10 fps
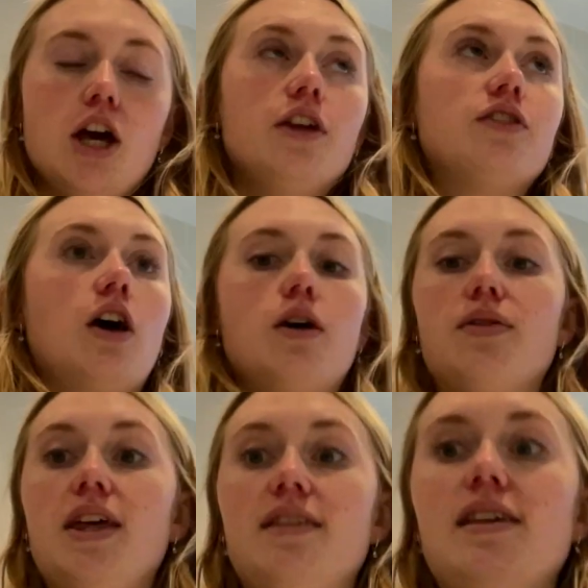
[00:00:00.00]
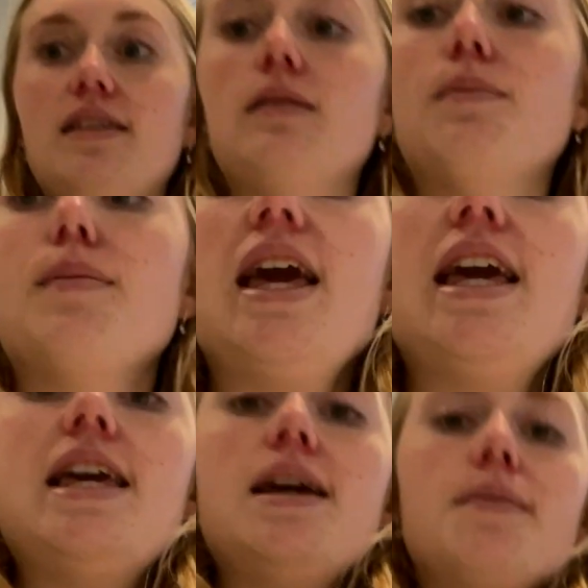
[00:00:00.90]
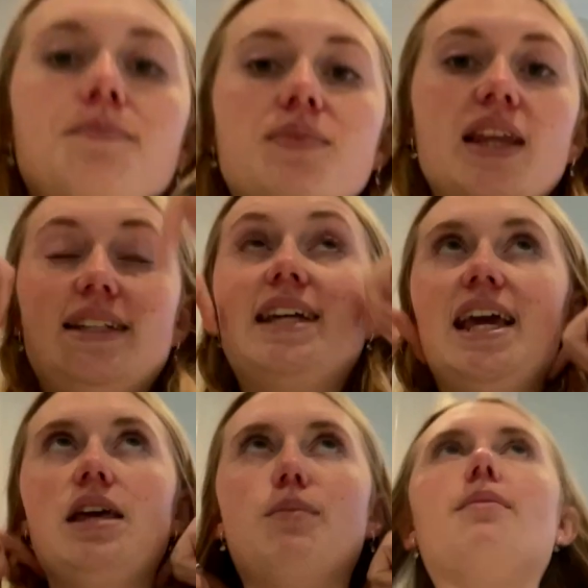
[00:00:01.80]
So this is me taking my